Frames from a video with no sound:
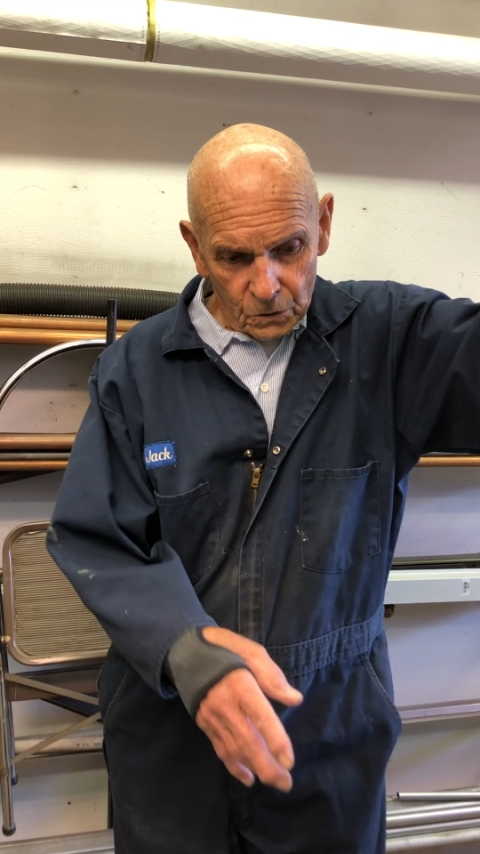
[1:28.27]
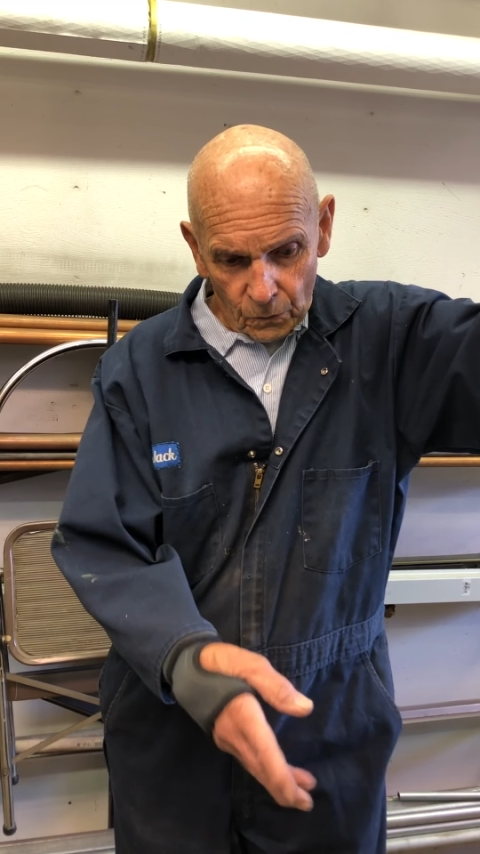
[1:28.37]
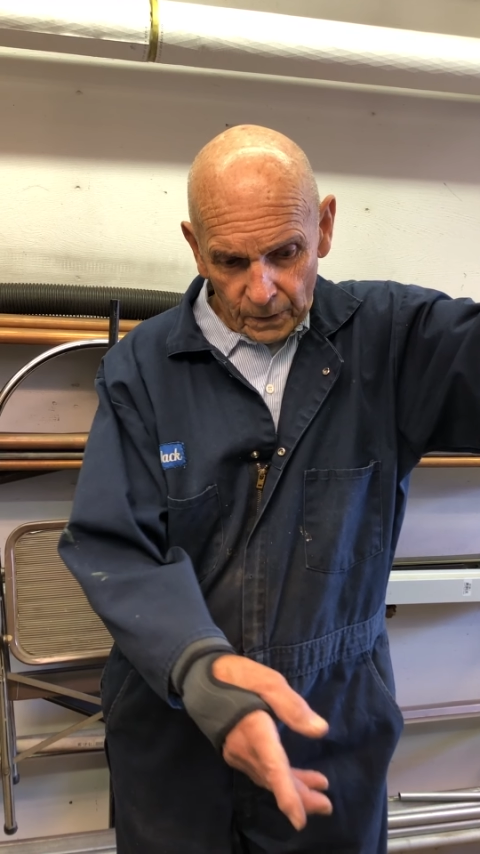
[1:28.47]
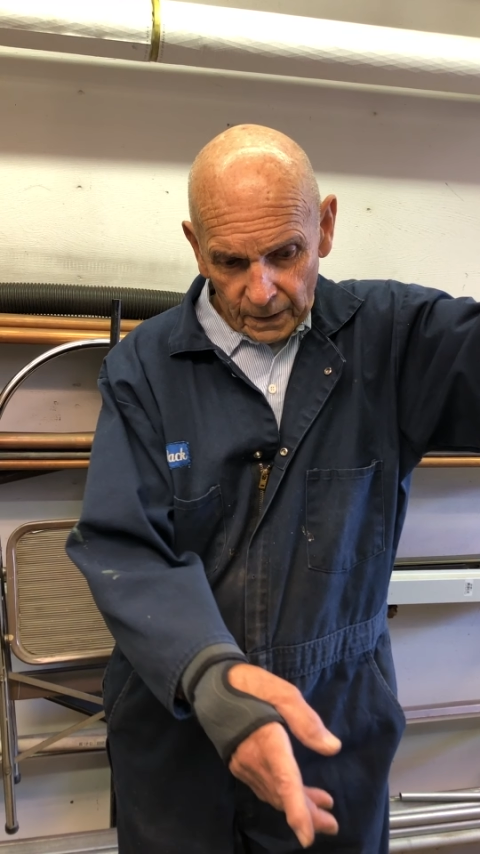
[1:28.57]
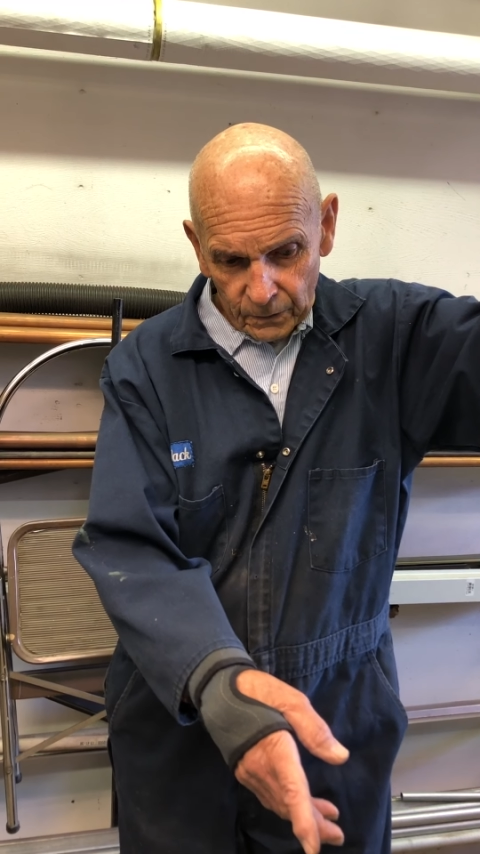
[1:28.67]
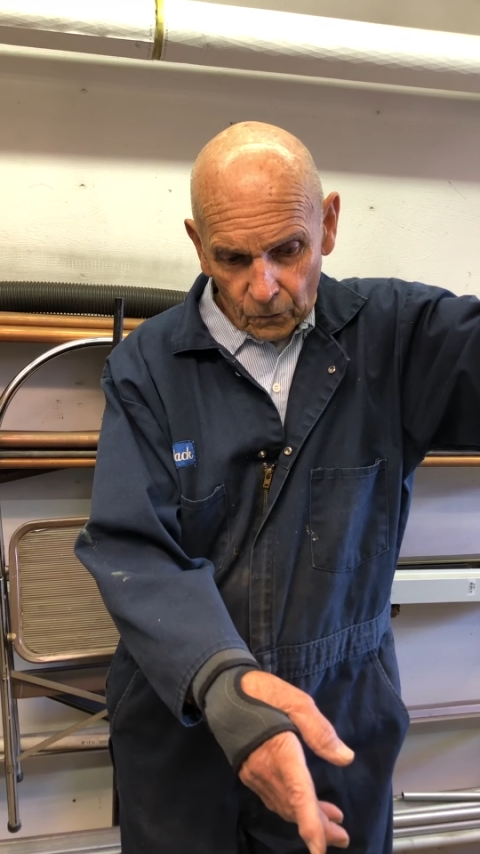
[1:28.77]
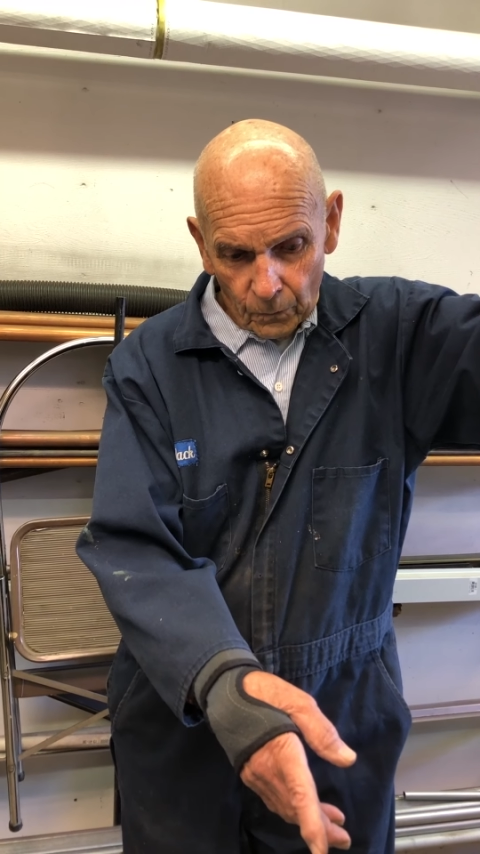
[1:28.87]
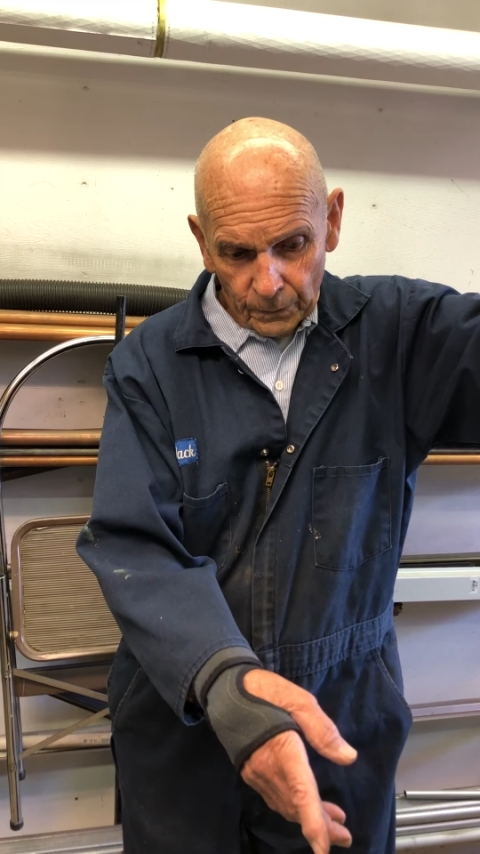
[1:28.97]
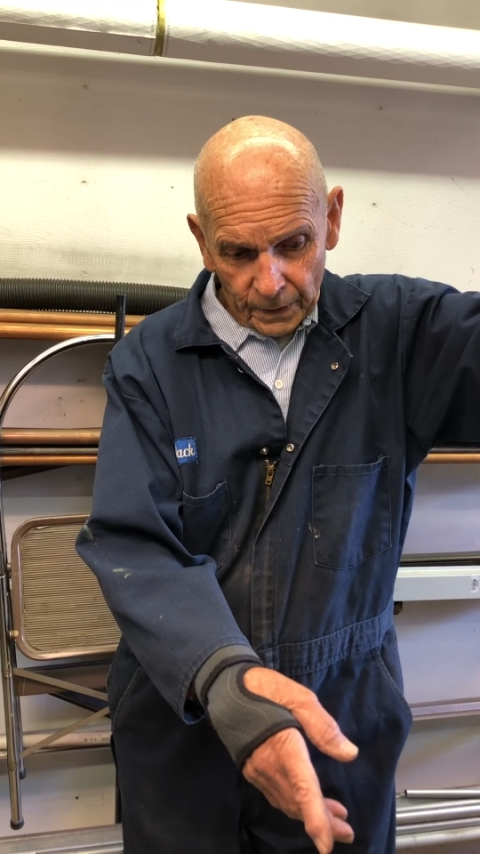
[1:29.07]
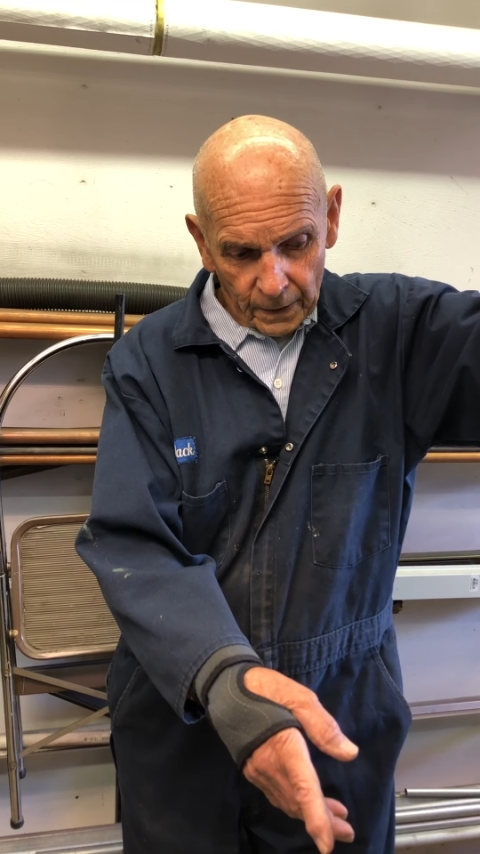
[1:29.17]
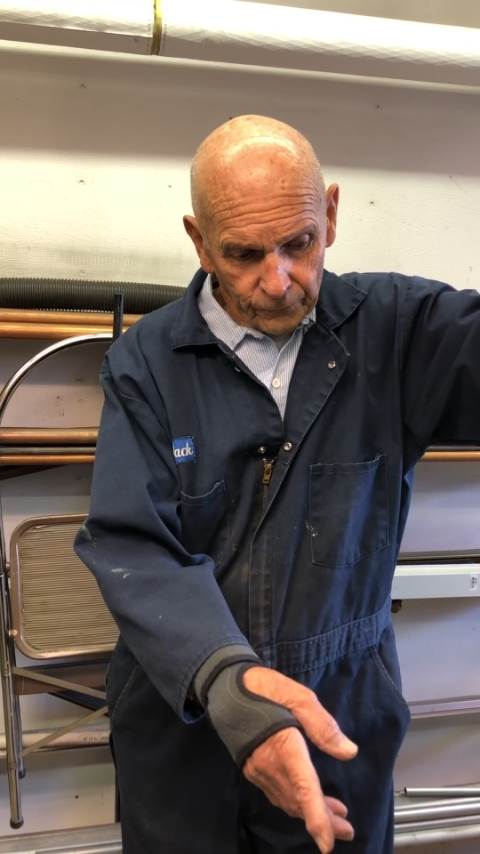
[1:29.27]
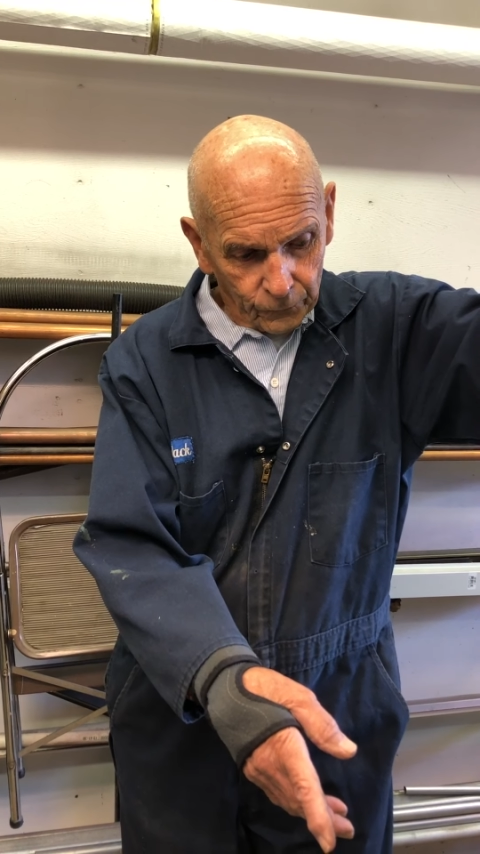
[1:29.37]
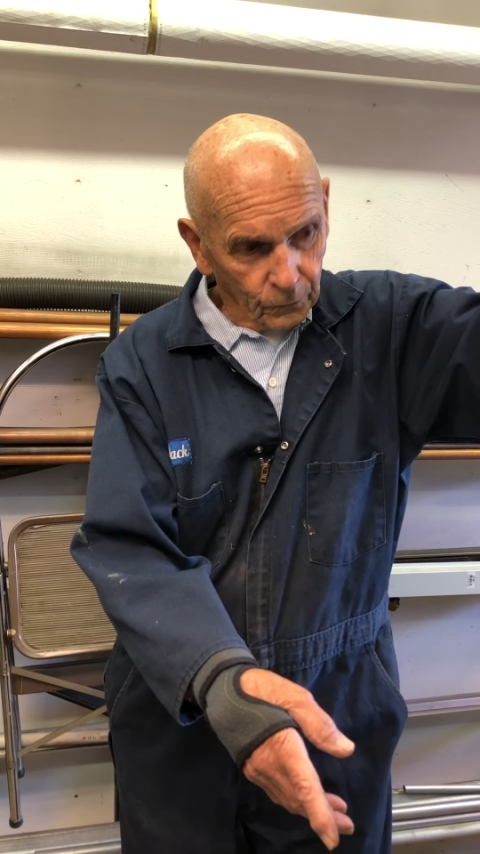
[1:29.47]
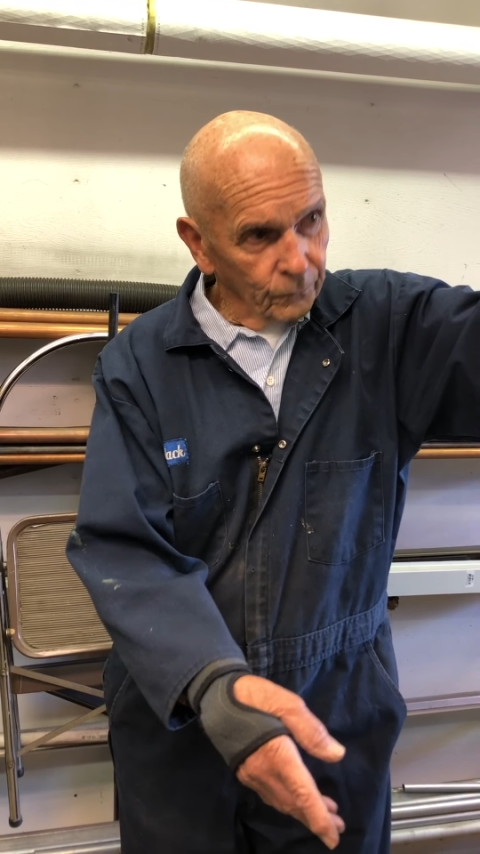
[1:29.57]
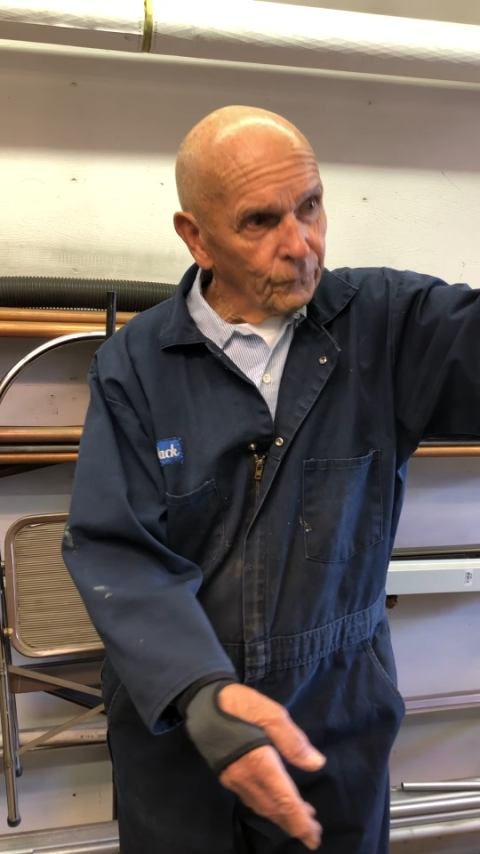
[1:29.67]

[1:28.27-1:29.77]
go ahead and open that full